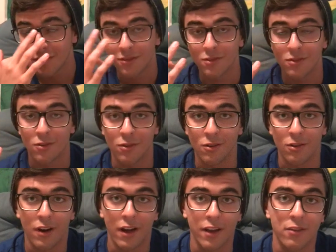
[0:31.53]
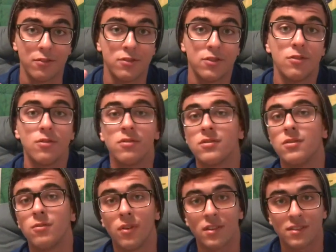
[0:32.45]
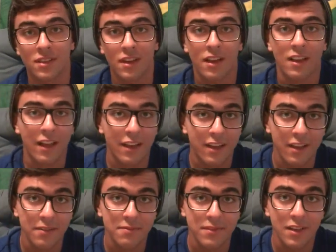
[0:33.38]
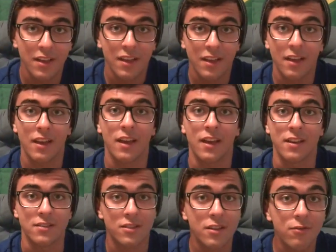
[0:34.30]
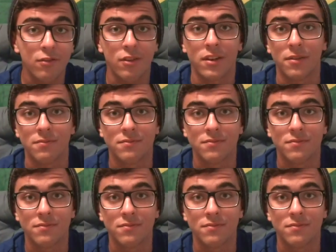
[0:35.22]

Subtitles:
so I could choose the ones that I like it and cheer for them.